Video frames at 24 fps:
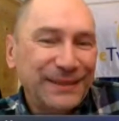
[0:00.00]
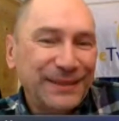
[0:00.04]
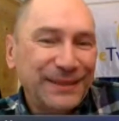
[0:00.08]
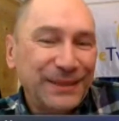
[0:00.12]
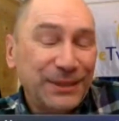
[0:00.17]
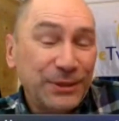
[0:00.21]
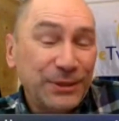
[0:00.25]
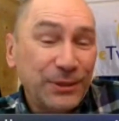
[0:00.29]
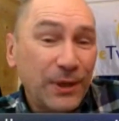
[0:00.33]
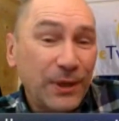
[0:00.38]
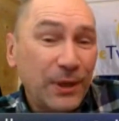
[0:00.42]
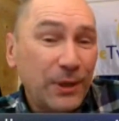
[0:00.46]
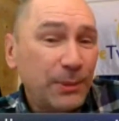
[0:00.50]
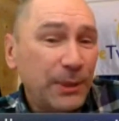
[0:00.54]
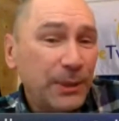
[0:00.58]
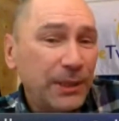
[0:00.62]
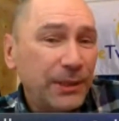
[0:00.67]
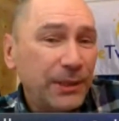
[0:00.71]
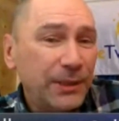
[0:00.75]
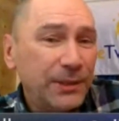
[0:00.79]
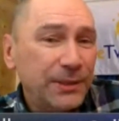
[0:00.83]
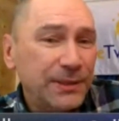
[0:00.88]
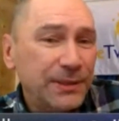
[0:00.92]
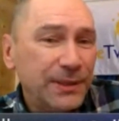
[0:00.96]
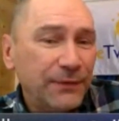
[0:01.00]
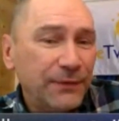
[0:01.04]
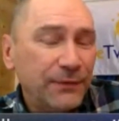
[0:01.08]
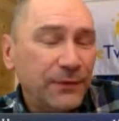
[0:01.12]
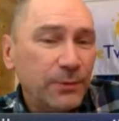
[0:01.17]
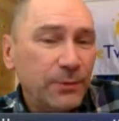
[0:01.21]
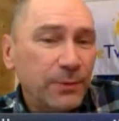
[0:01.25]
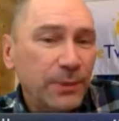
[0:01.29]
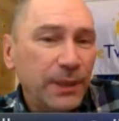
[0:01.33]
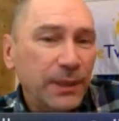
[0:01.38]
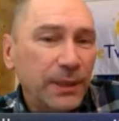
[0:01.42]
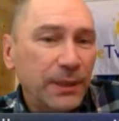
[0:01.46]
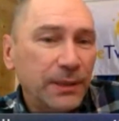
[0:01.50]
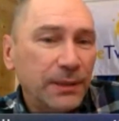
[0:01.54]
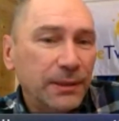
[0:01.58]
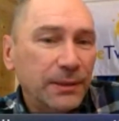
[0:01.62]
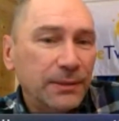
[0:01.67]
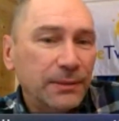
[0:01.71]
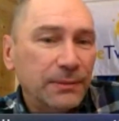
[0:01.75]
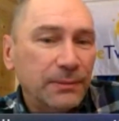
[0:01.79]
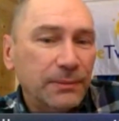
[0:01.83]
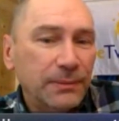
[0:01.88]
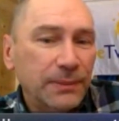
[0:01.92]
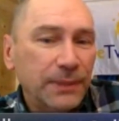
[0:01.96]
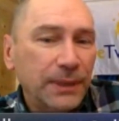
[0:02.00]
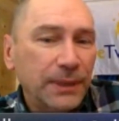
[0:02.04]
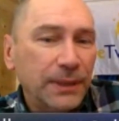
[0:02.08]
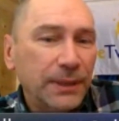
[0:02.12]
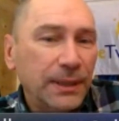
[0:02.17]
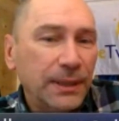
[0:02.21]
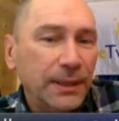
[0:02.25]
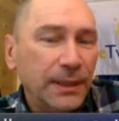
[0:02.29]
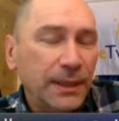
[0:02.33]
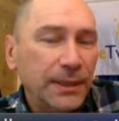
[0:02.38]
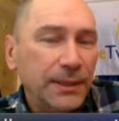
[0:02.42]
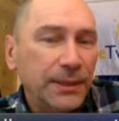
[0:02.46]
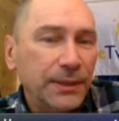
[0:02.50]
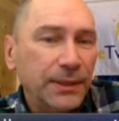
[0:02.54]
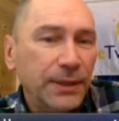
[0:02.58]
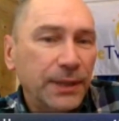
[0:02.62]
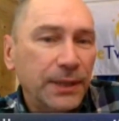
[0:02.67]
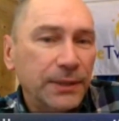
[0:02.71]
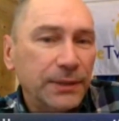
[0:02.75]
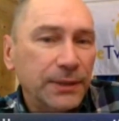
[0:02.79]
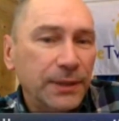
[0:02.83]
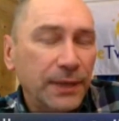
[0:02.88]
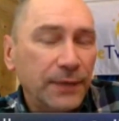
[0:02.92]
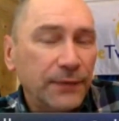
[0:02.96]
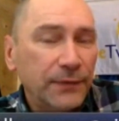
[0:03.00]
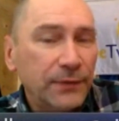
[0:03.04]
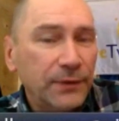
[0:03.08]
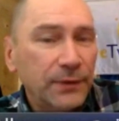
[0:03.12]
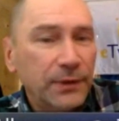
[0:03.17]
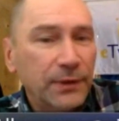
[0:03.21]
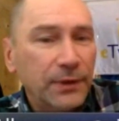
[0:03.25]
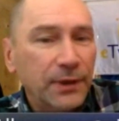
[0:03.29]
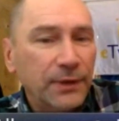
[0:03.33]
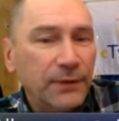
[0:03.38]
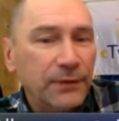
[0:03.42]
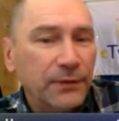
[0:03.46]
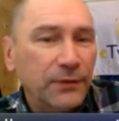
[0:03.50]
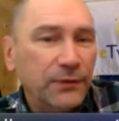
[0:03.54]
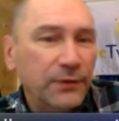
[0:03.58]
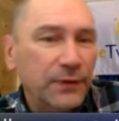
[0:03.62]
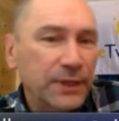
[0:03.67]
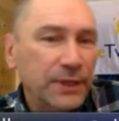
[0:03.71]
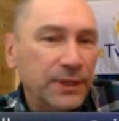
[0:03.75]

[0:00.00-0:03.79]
So how many years have you been in education after you finished